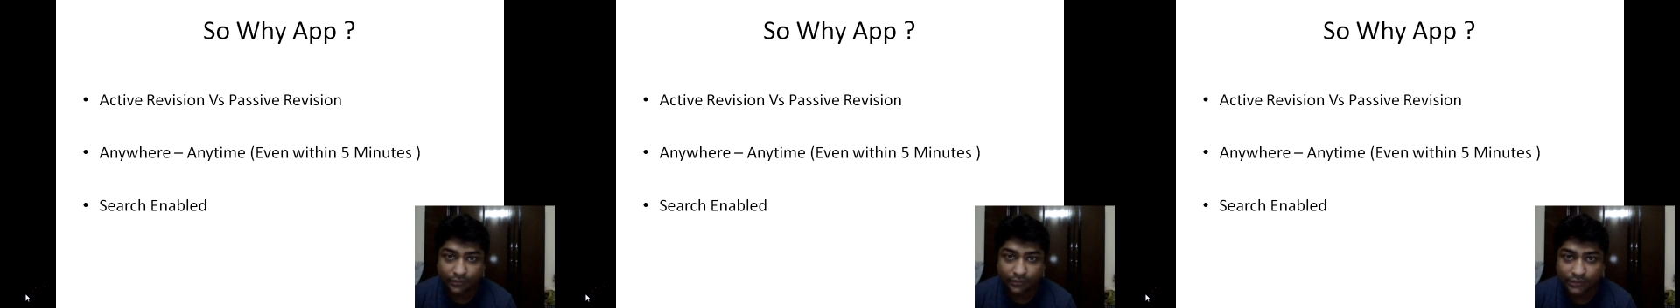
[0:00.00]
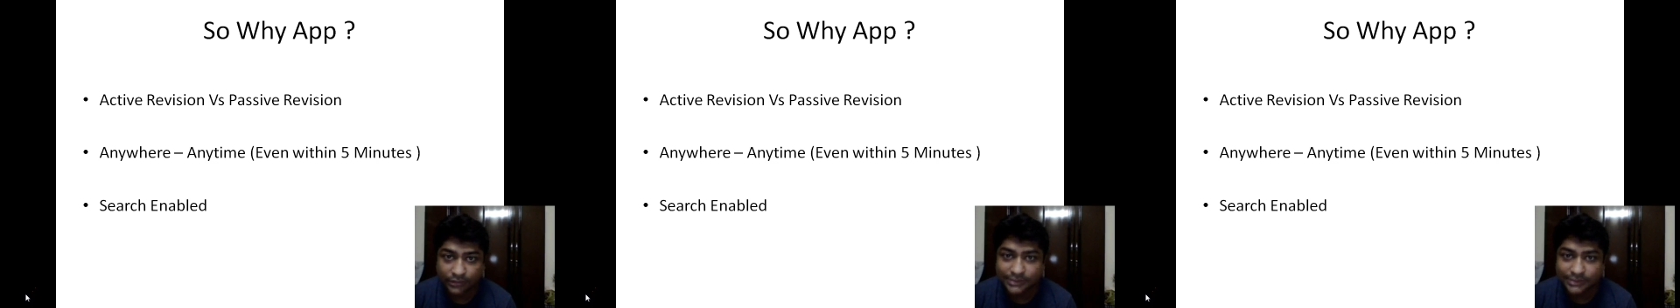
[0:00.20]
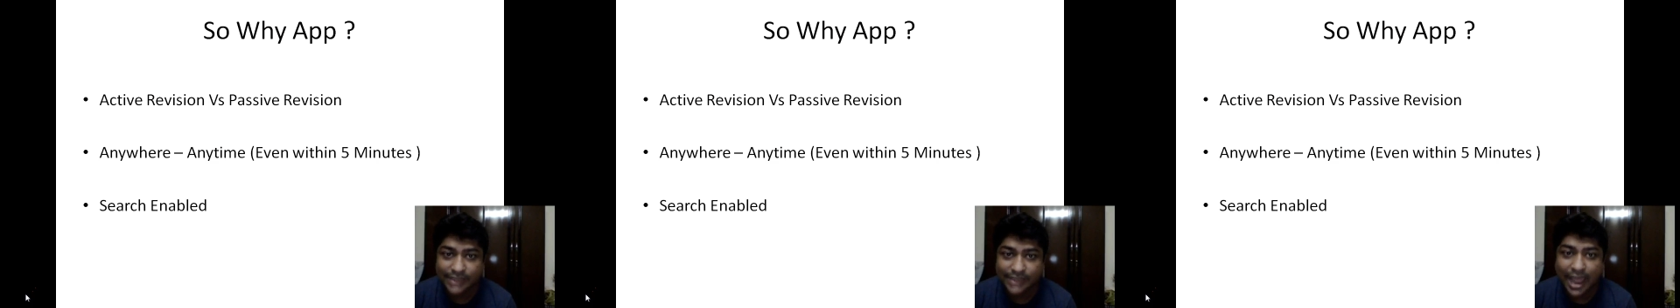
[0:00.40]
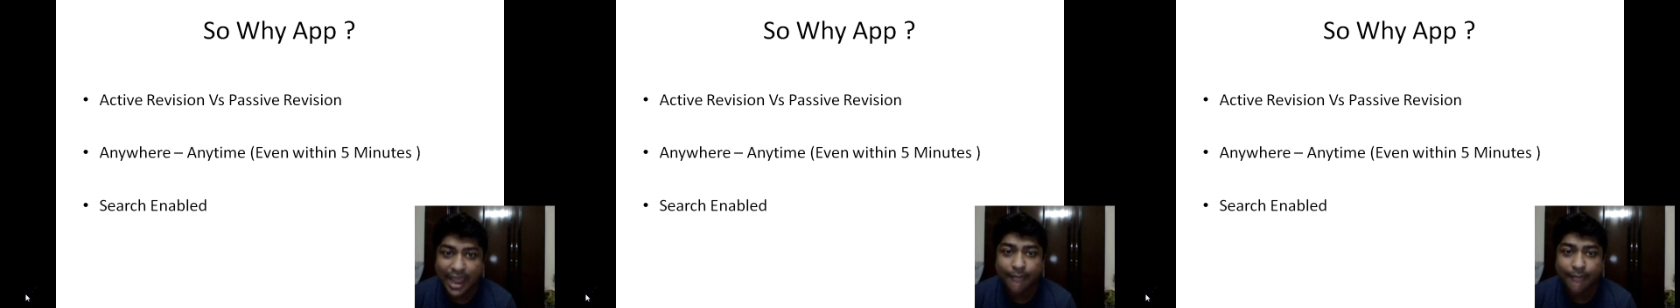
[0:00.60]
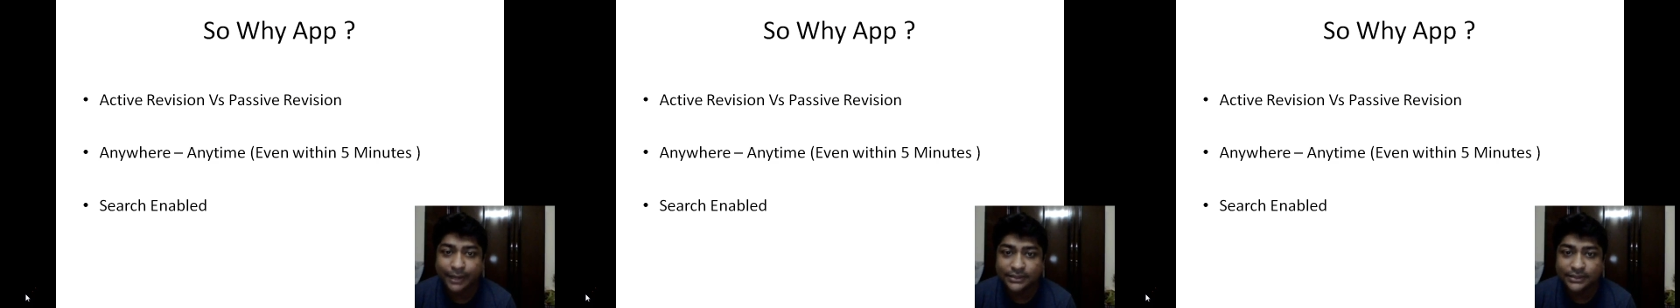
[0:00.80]
this
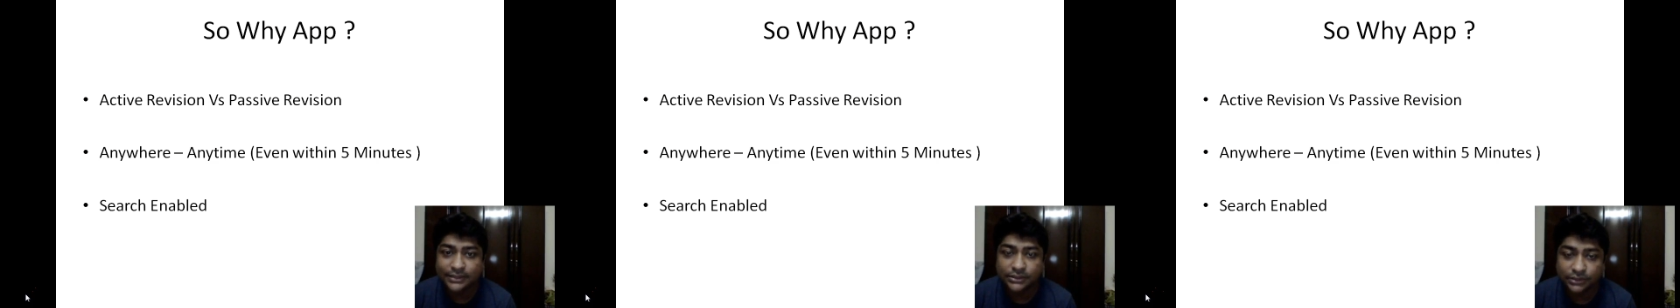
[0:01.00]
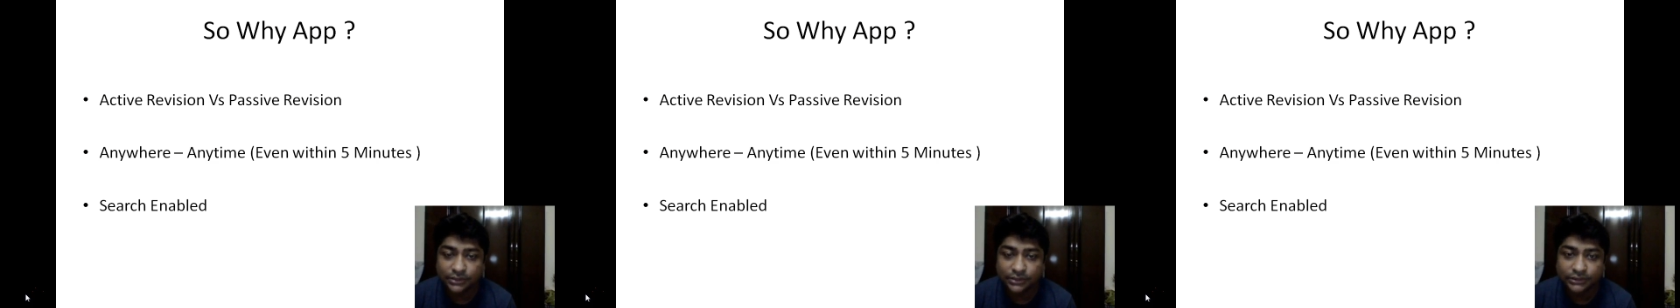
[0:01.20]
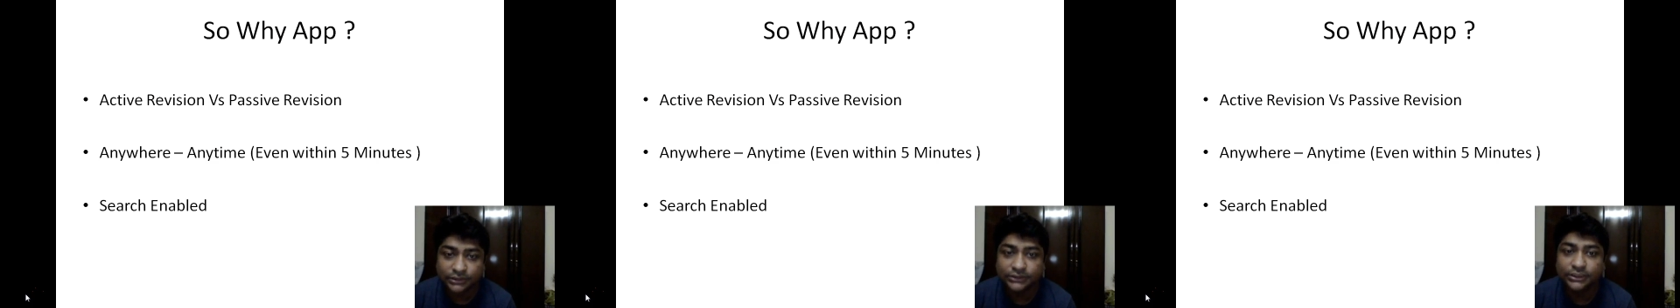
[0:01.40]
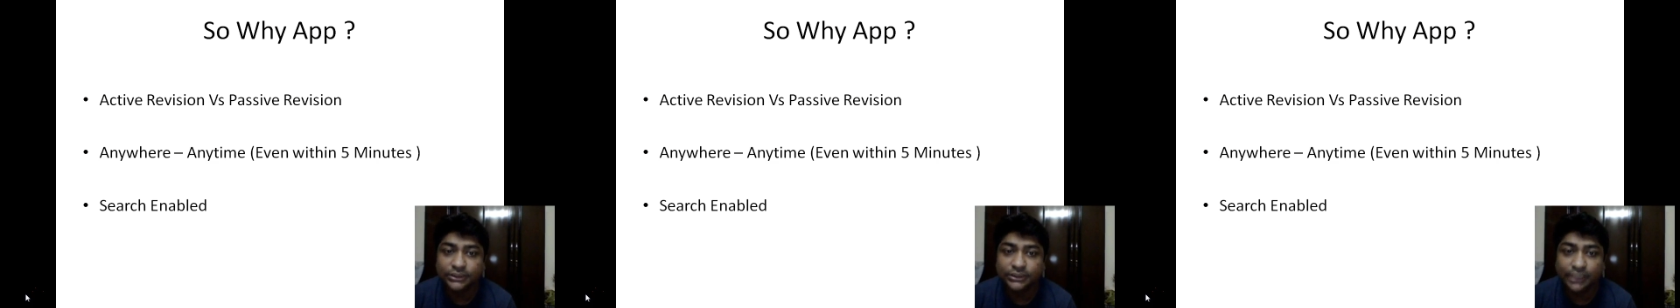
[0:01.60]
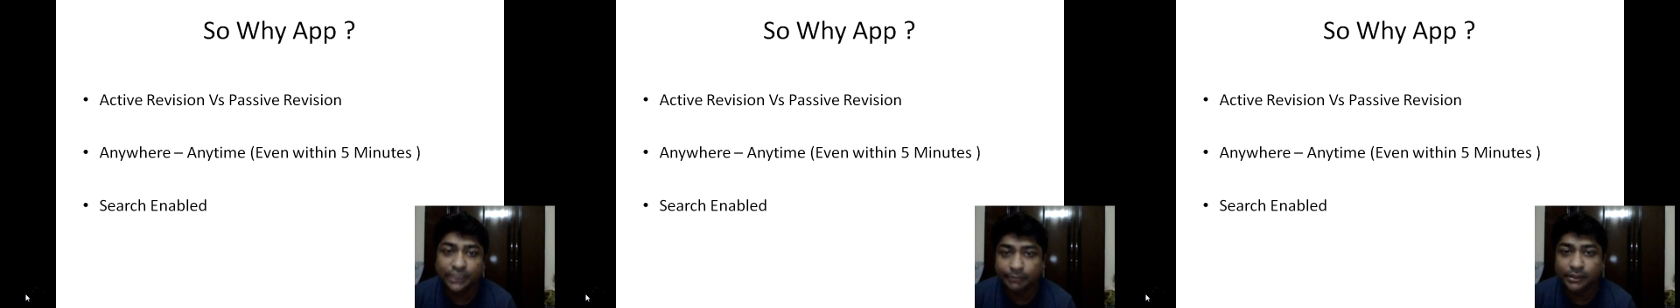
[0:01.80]
app has a search engine
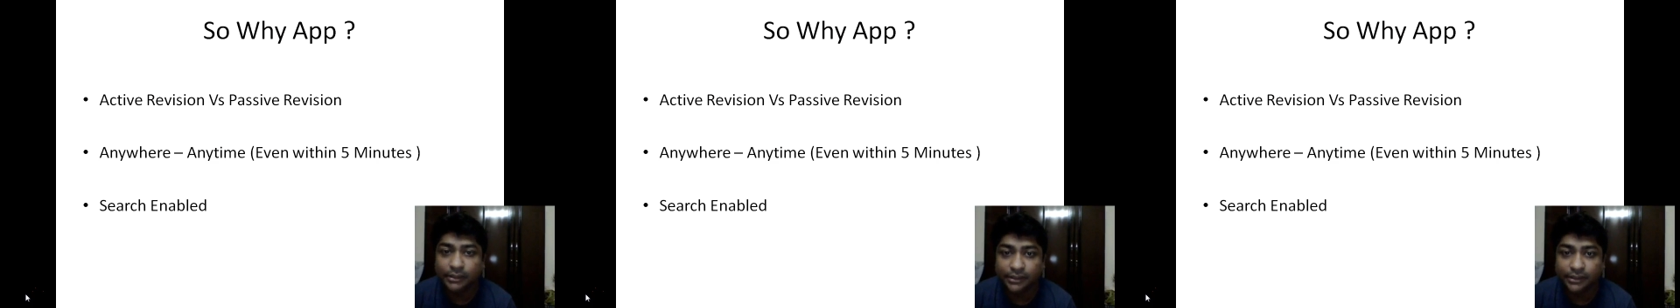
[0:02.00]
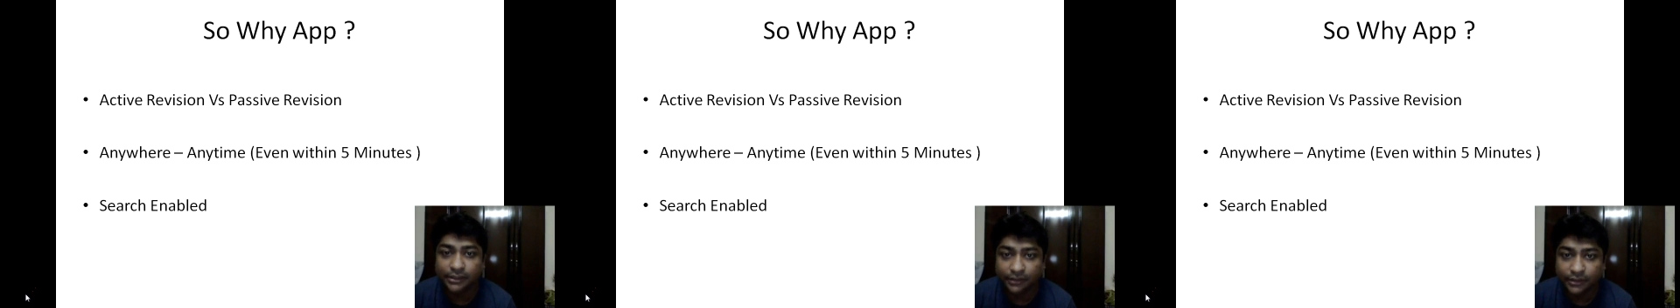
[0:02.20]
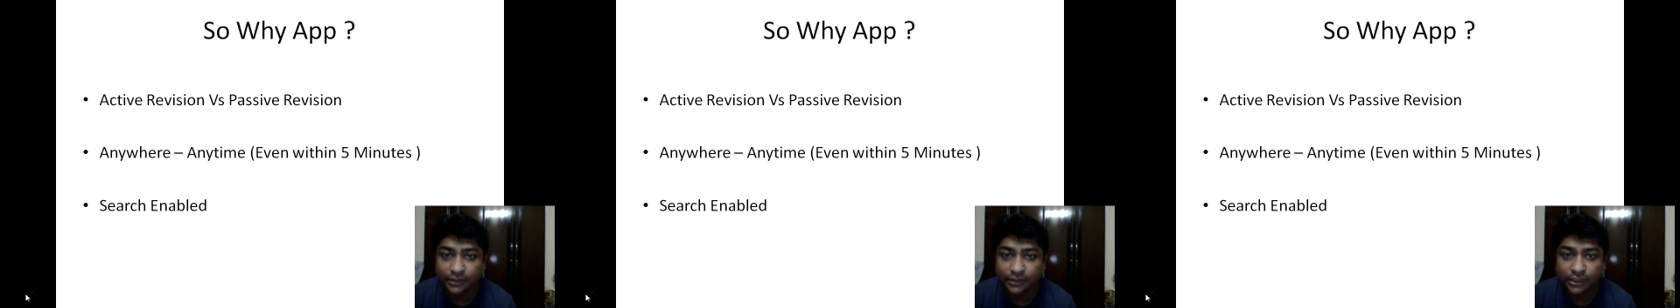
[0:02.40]
inbuilt in it.